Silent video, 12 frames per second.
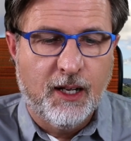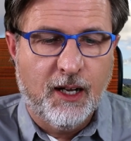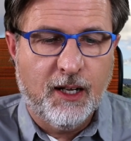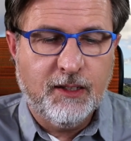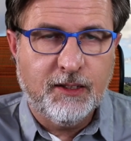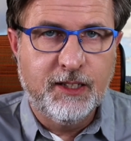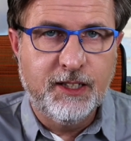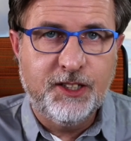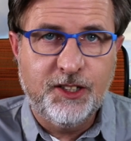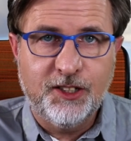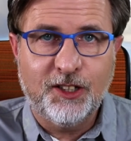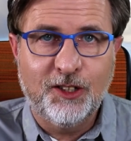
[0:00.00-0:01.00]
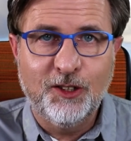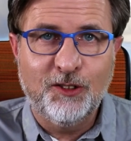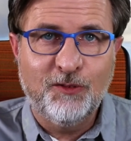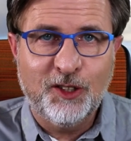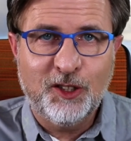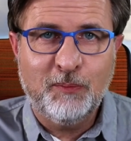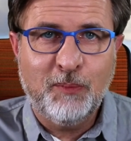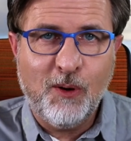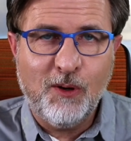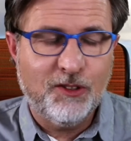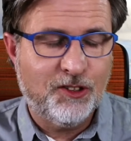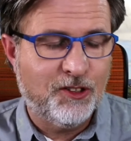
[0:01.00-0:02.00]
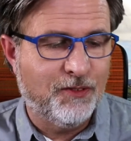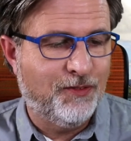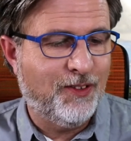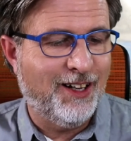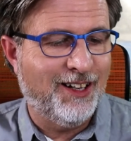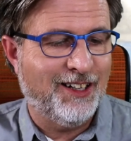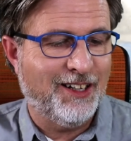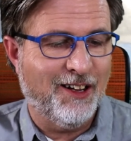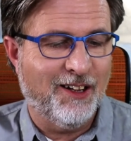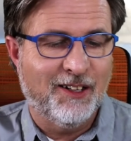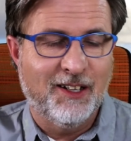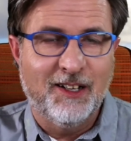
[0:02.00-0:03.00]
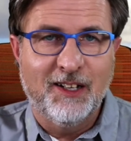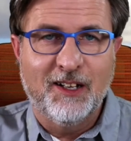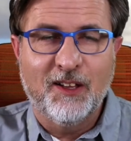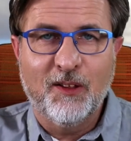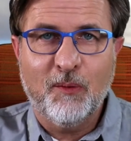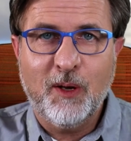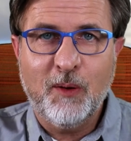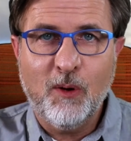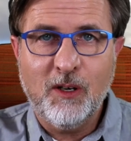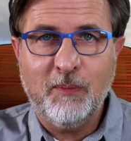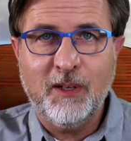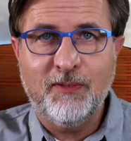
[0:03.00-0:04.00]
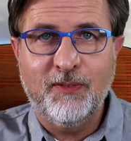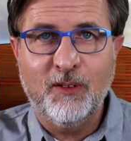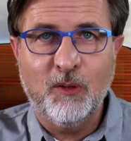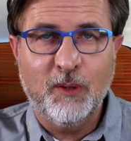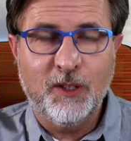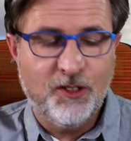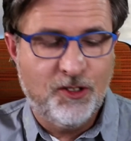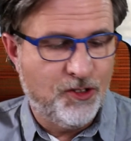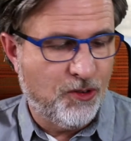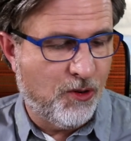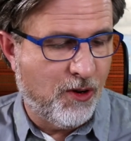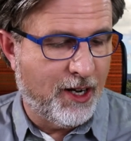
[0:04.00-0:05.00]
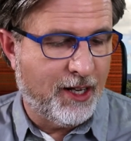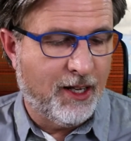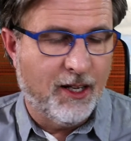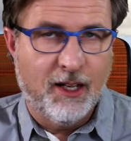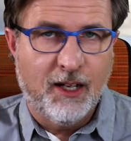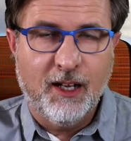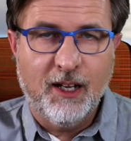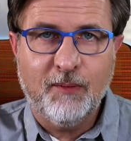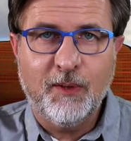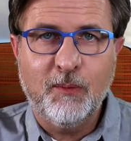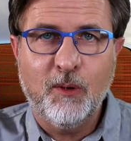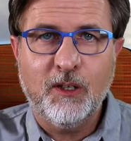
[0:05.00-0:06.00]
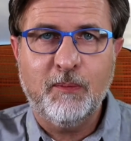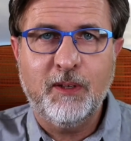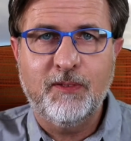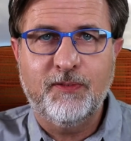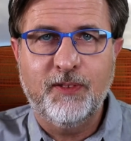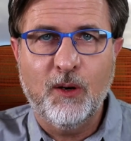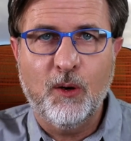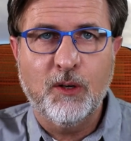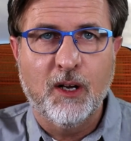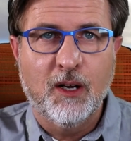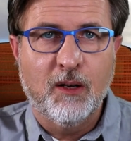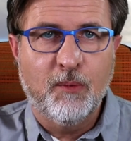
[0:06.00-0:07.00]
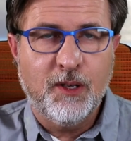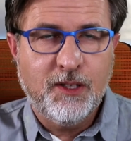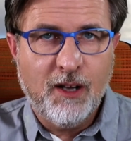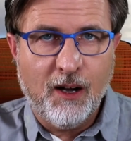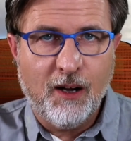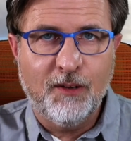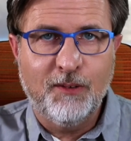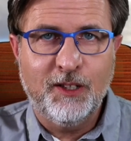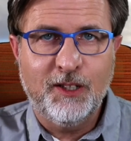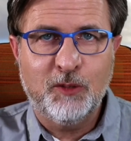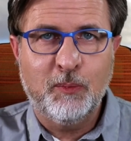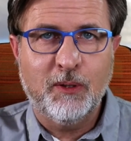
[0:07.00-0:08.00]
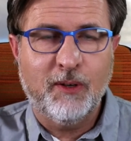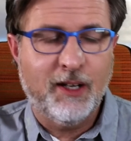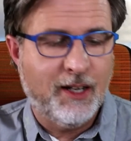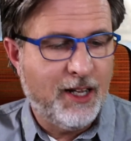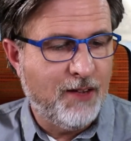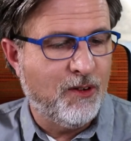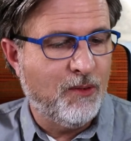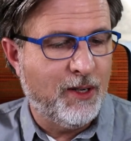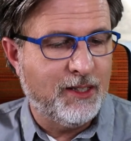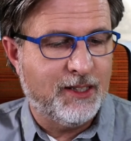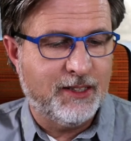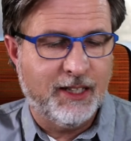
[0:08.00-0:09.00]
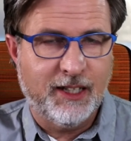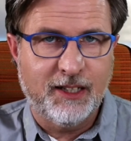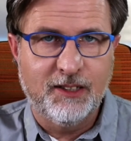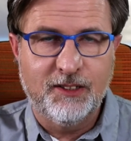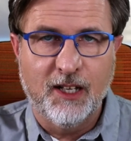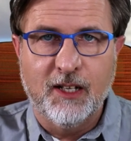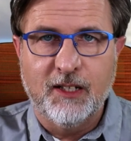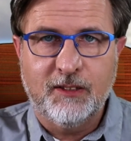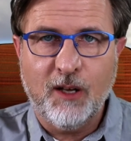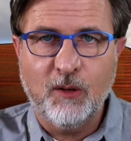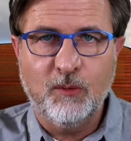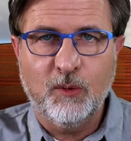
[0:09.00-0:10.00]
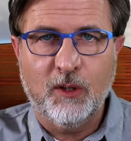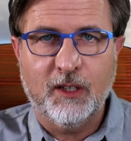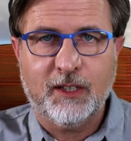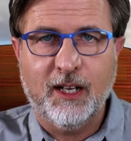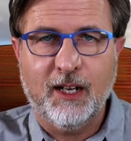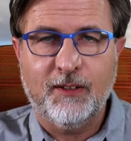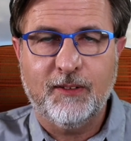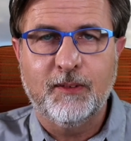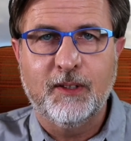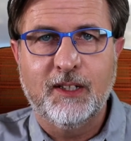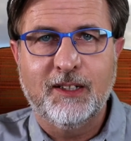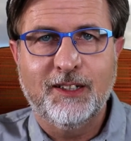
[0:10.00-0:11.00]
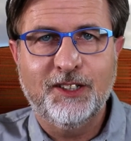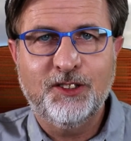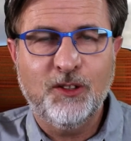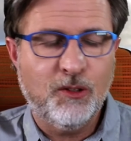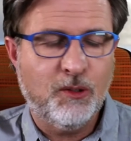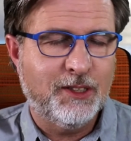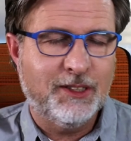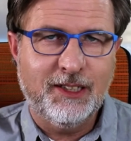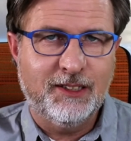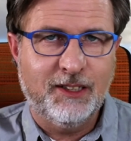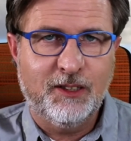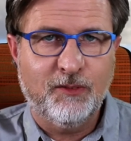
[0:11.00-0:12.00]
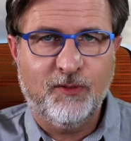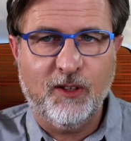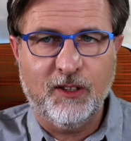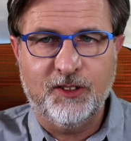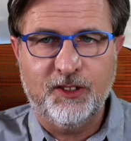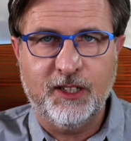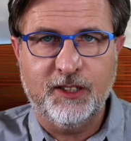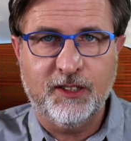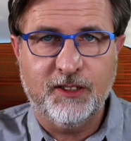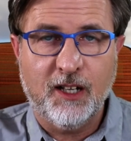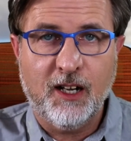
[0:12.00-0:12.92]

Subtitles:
And this is a good response to failure, that we want to be filled with joy and we want to be filled with the Holy Spirit, even when things don't work out. It's not always easy to follow Jesus.